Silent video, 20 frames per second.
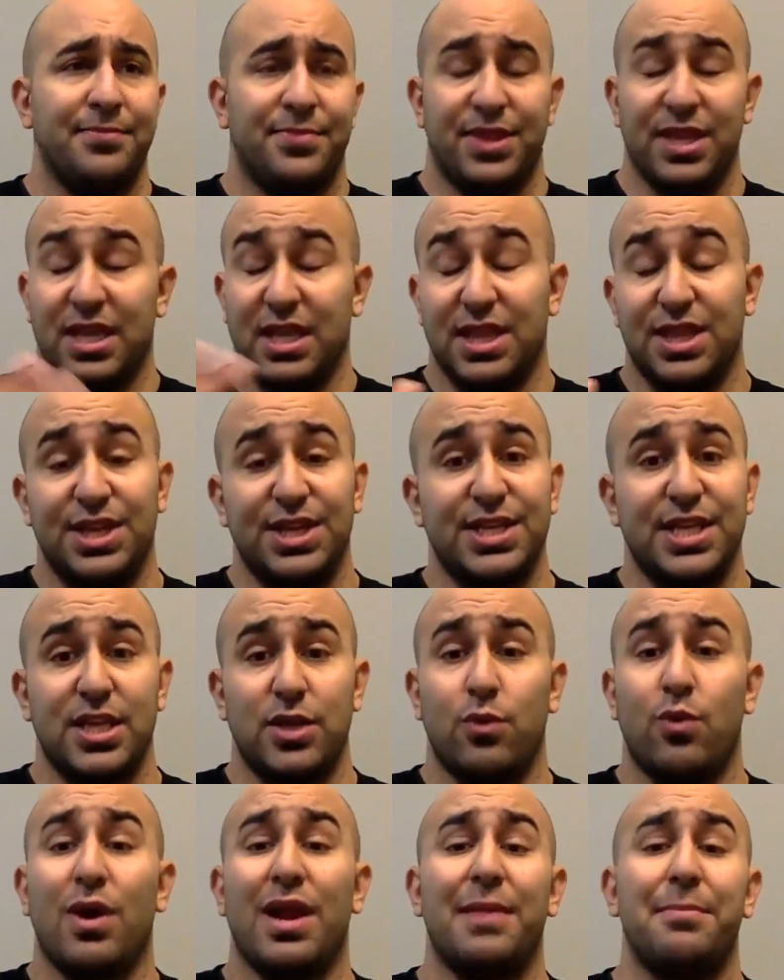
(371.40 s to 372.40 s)
Think of things that
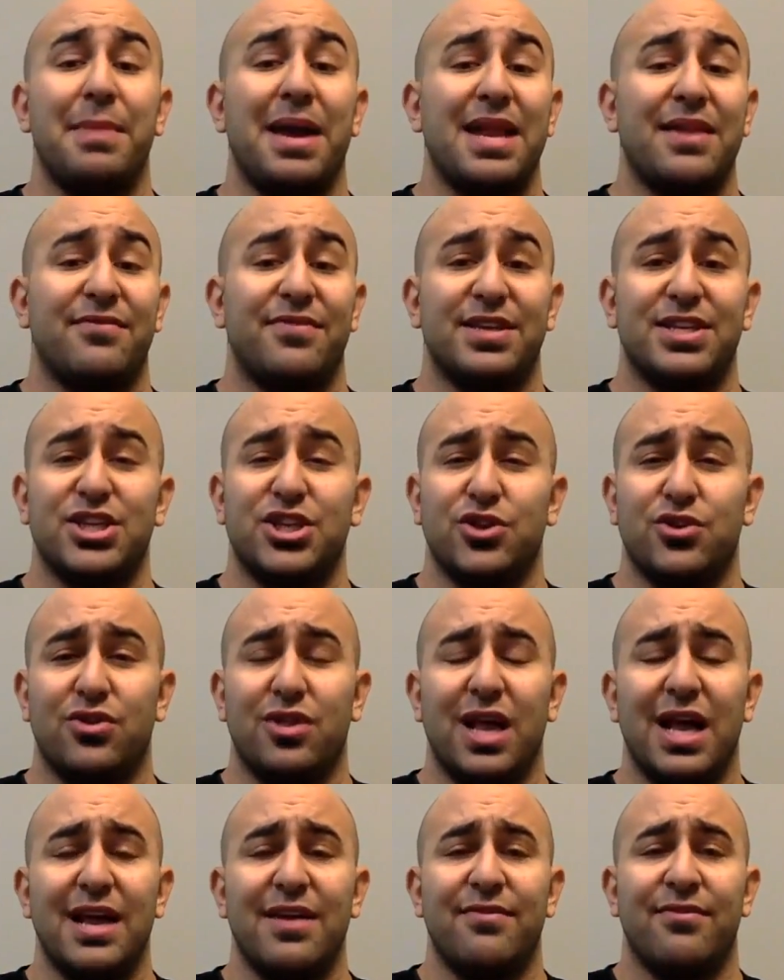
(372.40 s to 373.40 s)
you want to manifest in your
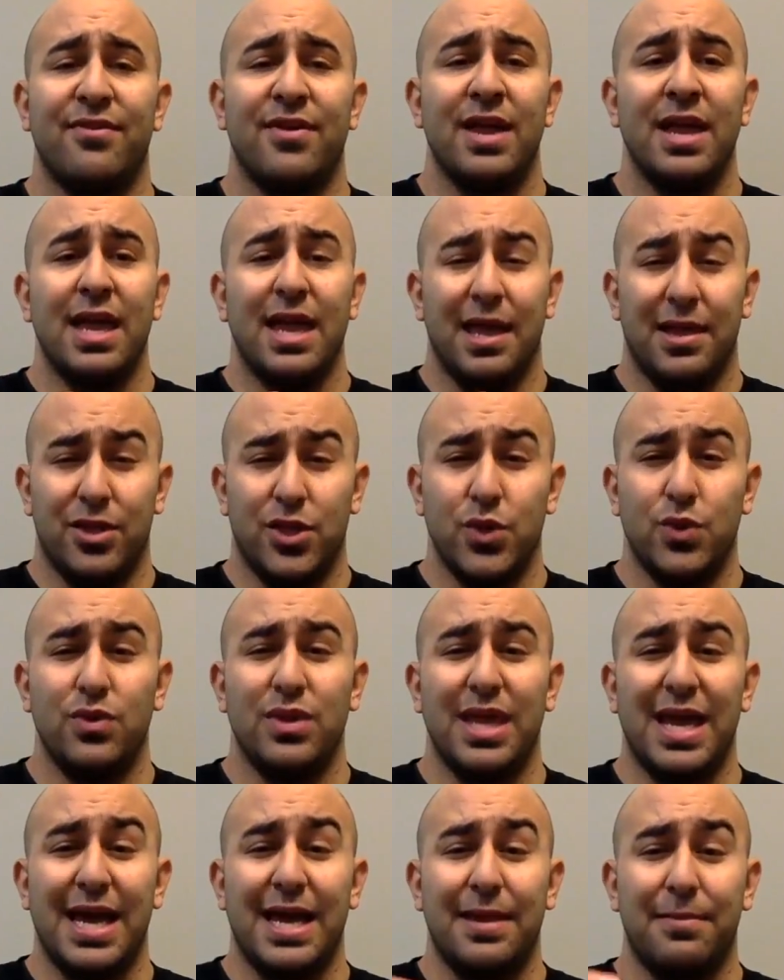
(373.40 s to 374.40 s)
life and do
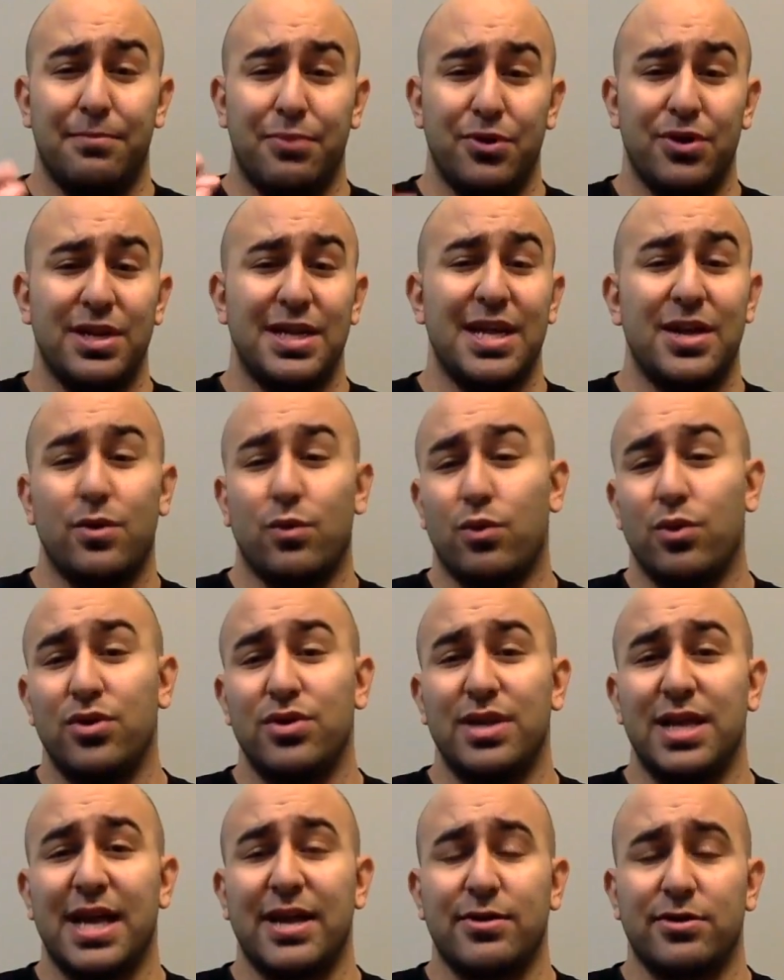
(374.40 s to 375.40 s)
that and put it on a
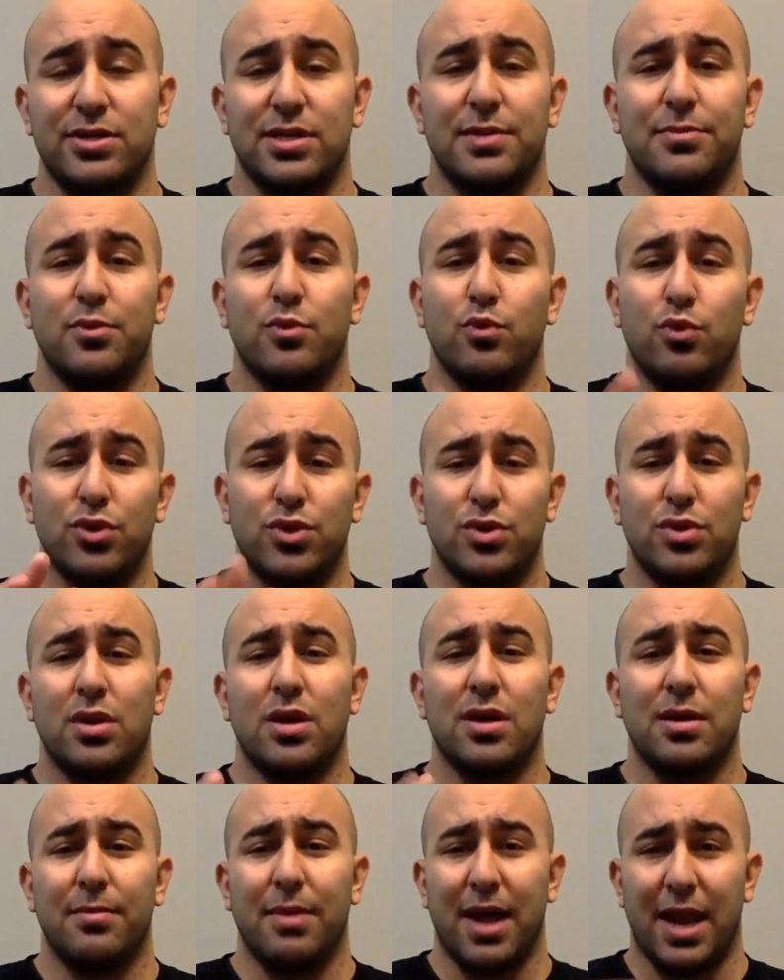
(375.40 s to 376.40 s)
Word doc or something. And we'll
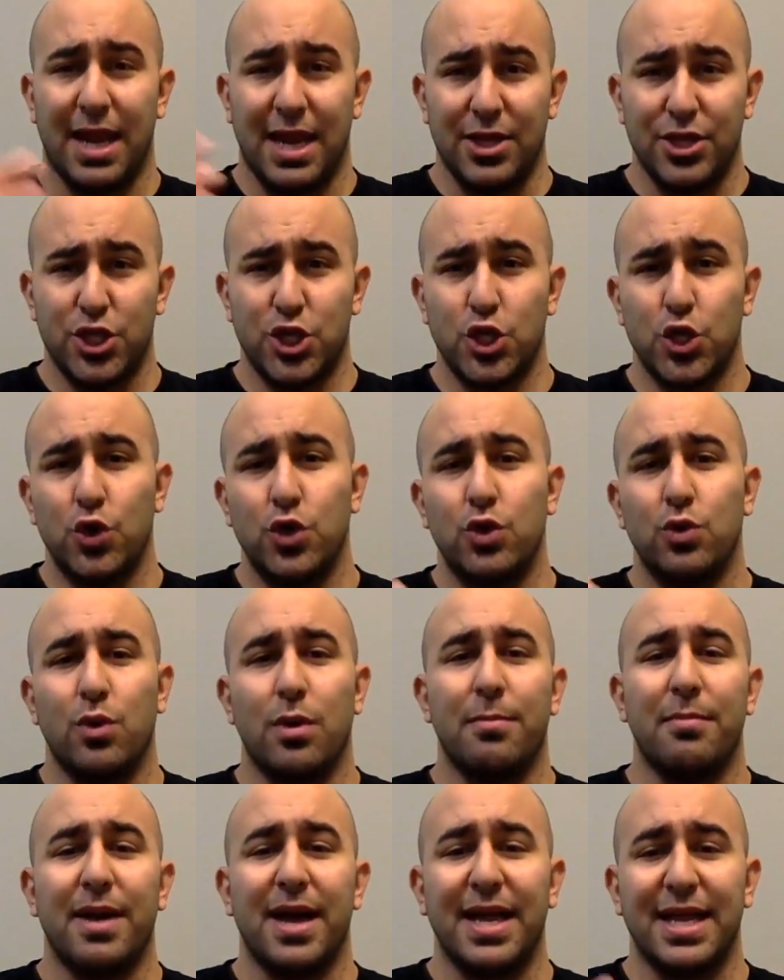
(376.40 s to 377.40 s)
talk about it. I'll show you
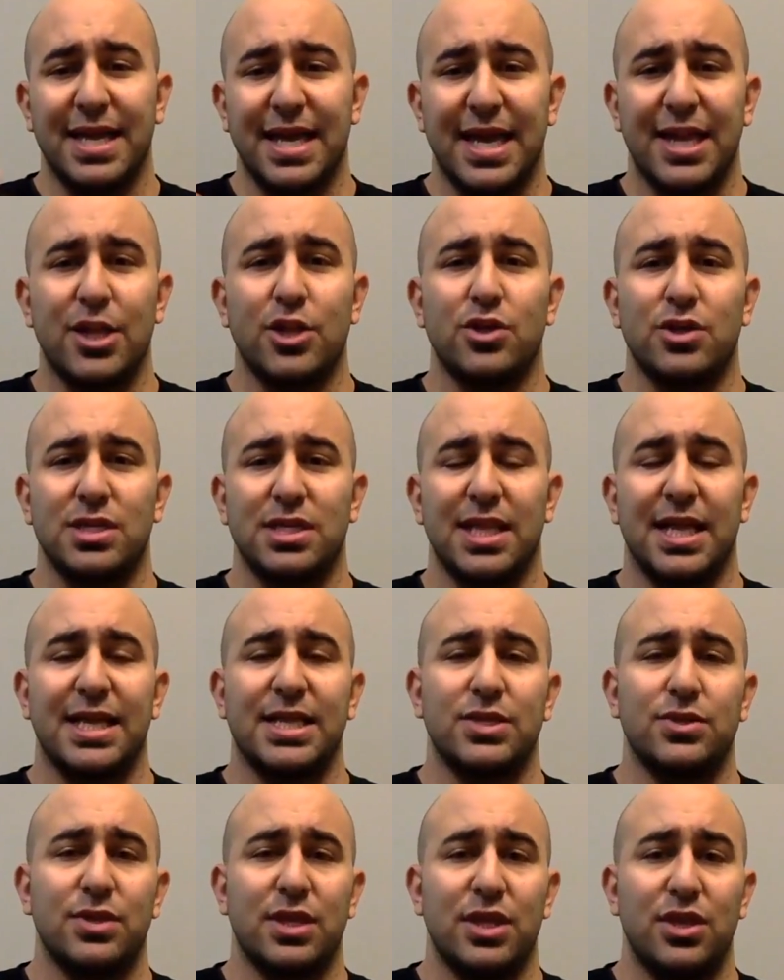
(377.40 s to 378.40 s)
what mine kind of looks
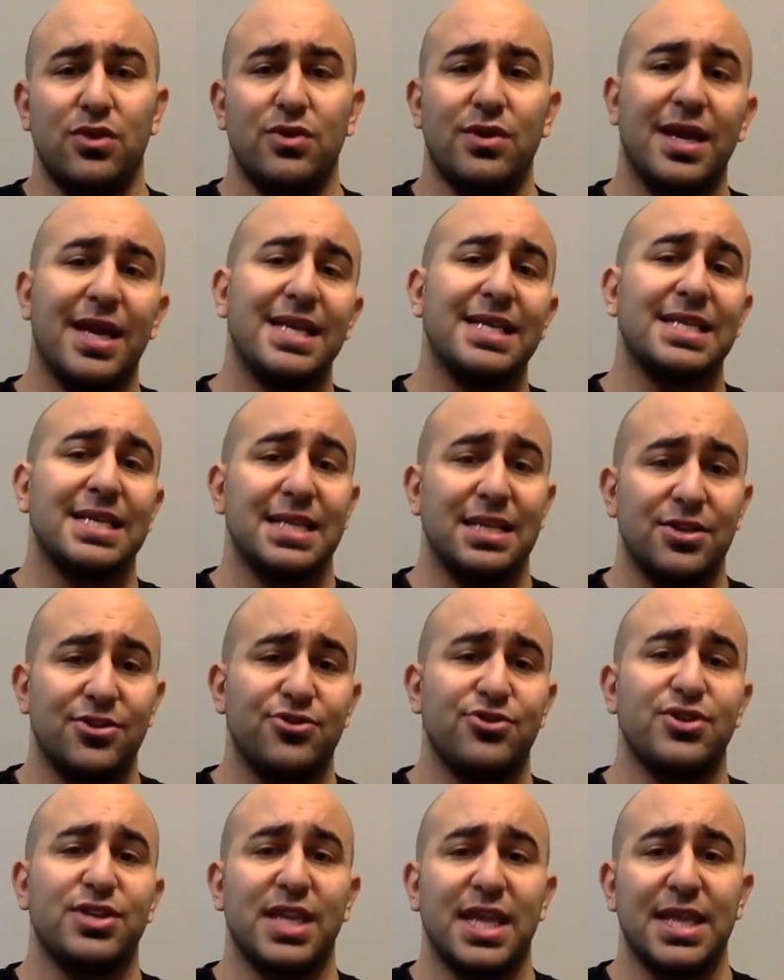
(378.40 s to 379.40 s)
like so that you guys can
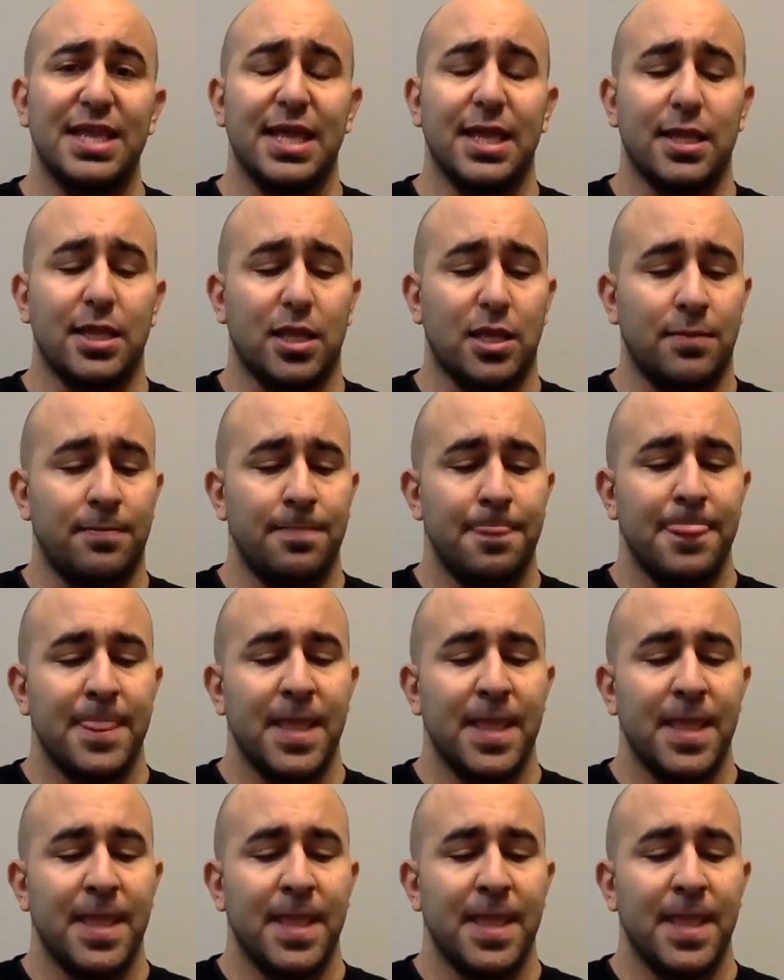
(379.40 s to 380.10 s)
understand that a little.